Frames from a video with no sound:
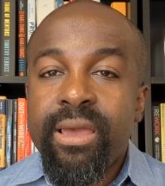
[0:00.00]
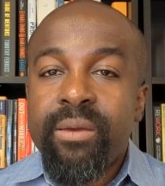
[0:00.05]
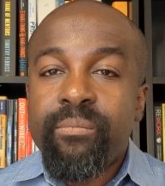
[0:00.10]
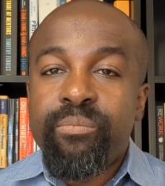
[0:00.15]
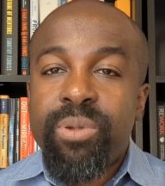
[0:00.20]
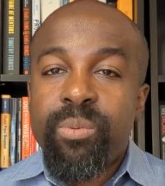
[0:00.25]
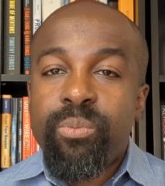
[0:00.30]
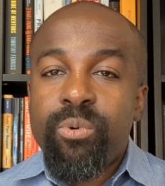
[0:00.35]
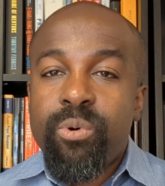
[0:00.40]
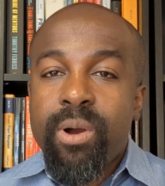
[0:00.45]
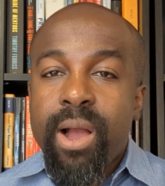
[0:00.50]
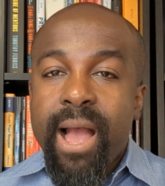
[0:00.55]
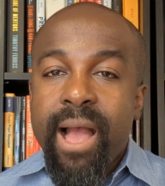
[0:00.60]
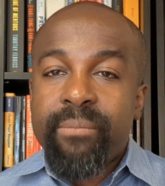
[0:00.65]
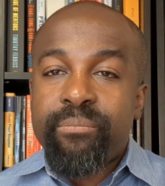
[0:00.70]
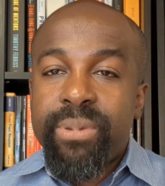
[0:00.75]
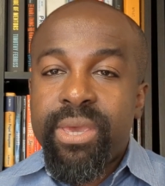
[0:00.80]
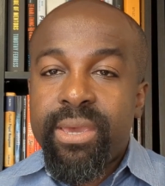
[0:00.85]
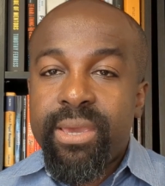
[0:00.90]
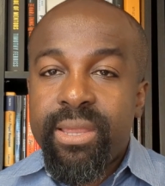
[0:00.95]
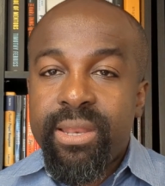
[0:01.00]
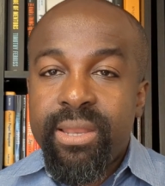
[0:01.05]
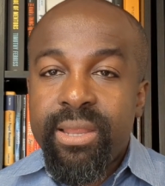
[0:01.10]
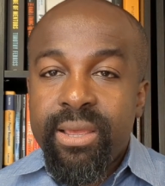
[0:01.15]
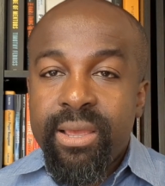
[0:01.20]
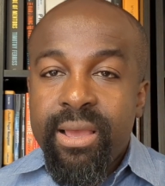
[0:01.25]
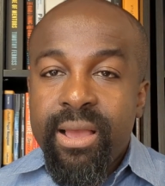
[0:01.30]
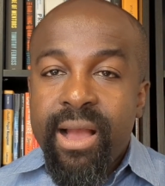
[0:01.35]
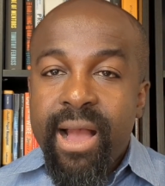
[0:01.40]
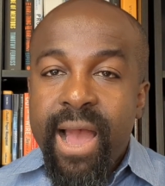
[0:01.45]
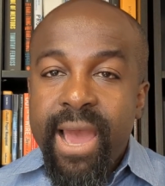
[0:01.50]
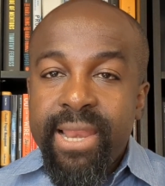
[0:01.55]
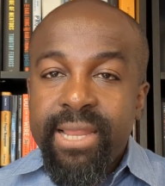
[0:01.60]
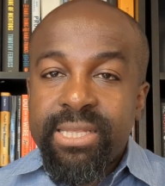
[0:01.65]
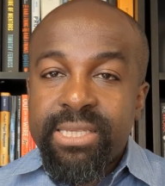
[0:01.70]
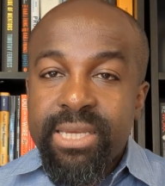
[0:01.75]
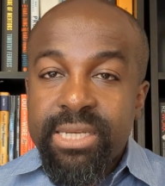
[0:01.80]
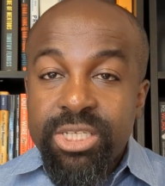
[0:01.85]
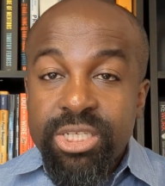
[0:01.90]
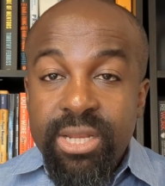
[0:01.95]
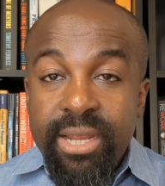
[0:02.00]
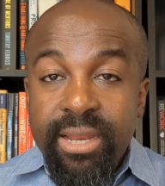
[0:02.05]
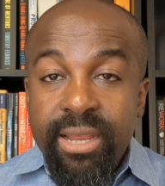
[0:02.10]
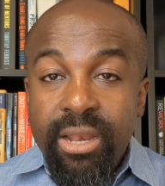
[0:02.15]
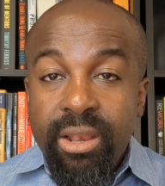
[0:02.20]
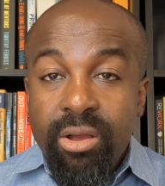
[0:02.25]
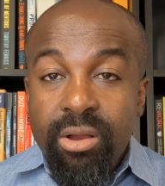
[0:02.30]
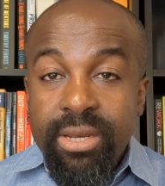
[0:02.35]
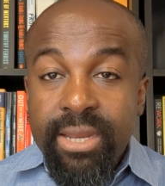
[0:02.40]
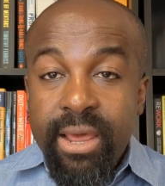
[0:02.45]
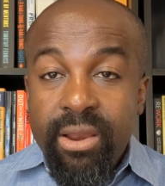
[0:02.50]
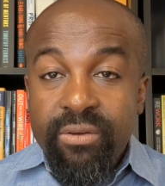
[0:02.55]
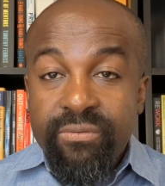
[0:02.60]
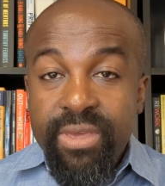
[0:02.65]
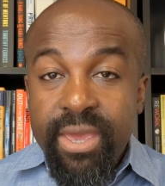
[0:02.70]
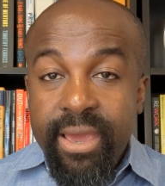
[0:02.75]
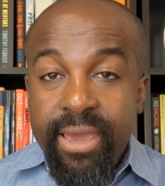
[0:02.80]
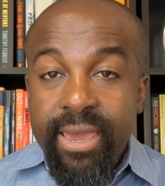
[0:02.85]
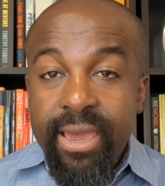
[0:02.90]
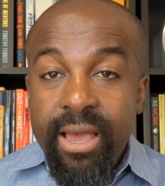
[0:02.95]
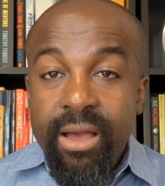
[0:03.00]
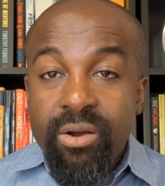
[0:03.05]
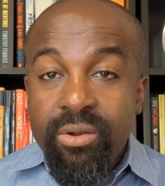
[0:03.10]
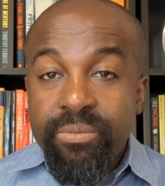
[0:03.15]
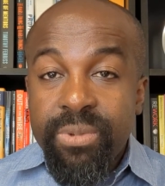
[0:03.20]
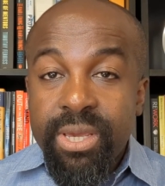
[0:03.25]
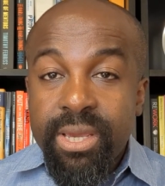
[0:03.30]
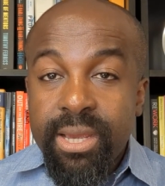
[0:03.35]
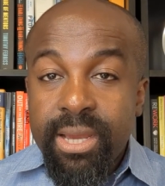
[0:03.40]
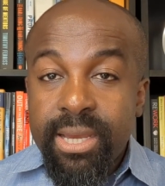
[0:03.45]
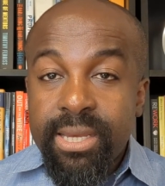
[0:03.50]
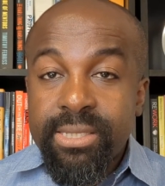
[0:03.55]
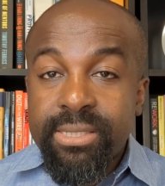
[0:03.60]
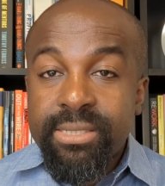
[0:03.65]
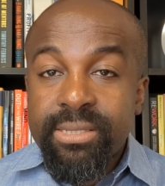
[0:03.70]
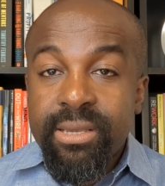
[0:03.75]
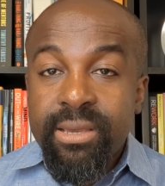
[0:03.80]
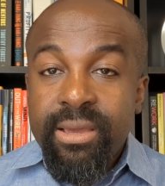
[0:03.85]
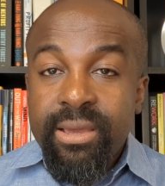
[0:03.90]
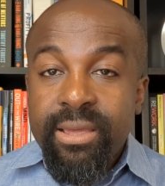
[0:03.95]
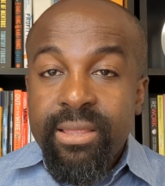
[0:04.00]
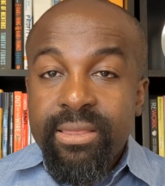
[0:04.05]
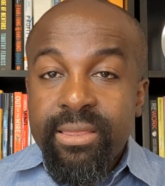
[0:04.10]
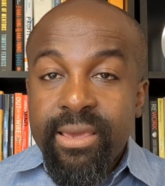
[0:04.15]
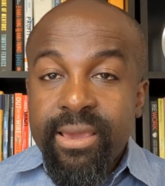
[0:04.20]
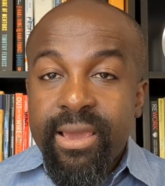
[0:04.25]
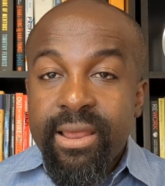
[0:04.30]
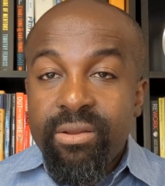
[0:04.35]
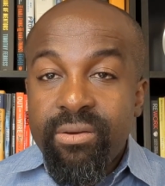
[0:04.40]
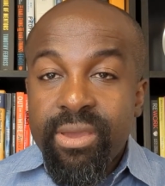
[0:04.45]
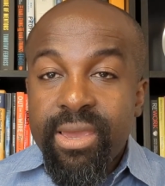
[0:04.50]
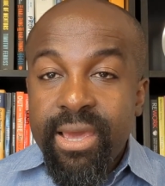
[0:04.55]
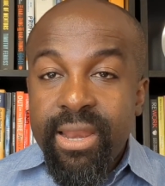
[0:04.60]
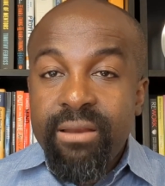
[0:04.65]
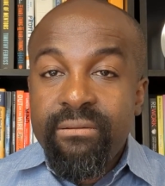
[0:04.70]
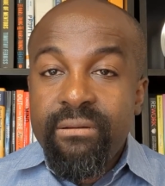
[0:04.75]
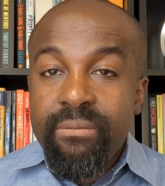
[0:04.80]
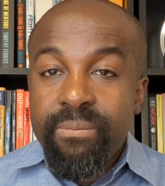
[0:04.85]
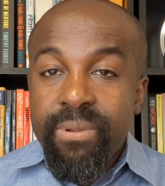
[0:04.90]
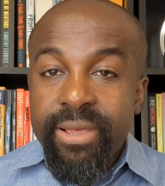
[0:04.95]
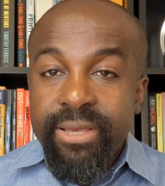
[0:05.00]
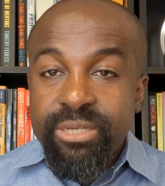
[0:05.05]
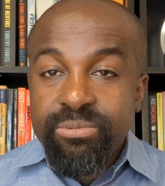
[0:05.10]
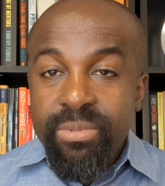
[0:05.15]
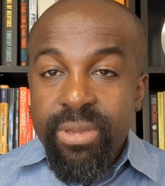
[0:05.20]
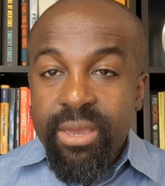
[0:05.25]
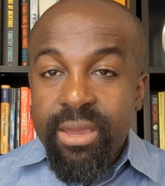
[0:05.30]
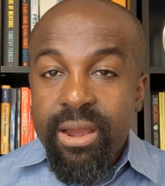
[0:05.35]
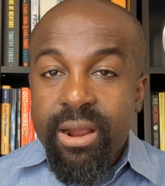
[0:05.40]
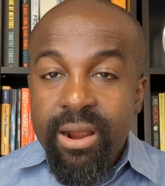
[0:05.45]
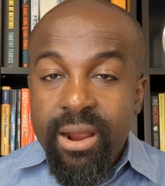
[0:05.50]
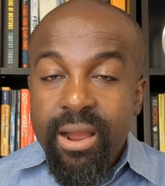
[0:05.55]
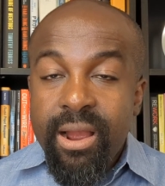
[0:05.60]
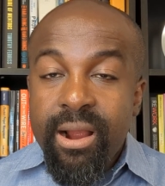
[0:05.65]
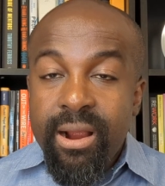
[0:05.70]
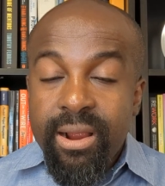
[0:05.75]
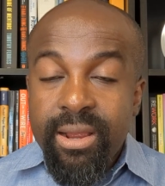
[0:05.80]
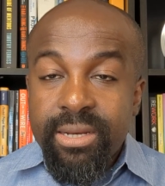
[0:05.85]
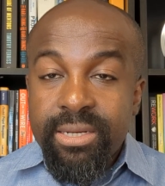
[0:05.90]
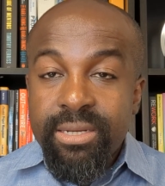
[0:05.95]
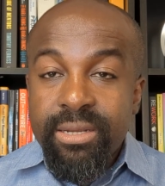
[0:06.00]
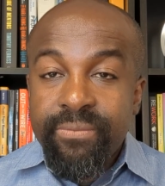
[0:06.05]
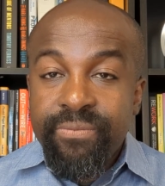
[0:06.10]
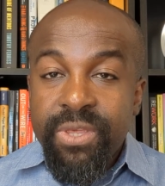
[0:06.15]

people are being unintentionally locked out of the account because they cannot get a replacement card